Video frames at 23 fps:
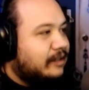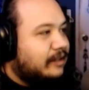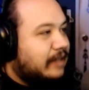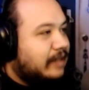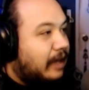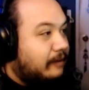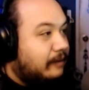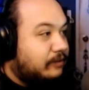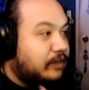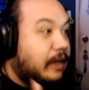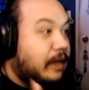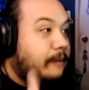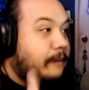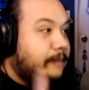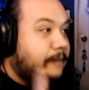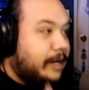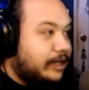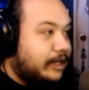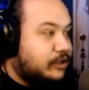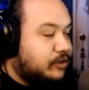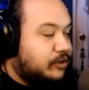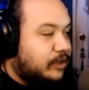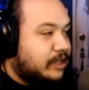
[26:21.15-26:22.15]
that The
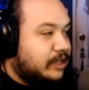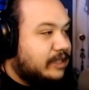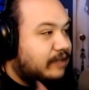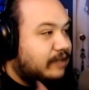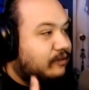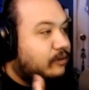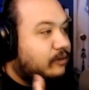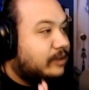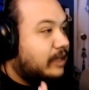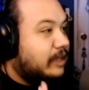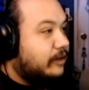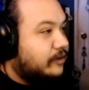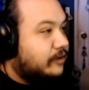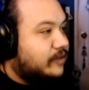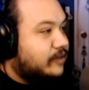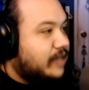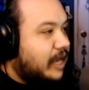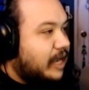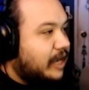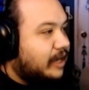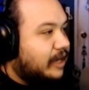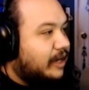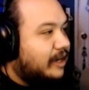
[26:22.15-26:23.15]
Matrix, even without you
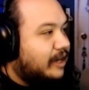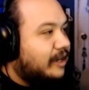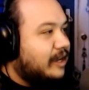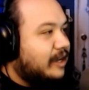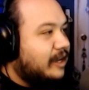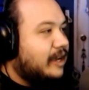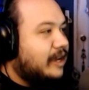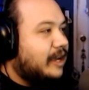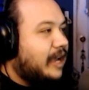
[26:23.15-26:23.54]
saying it.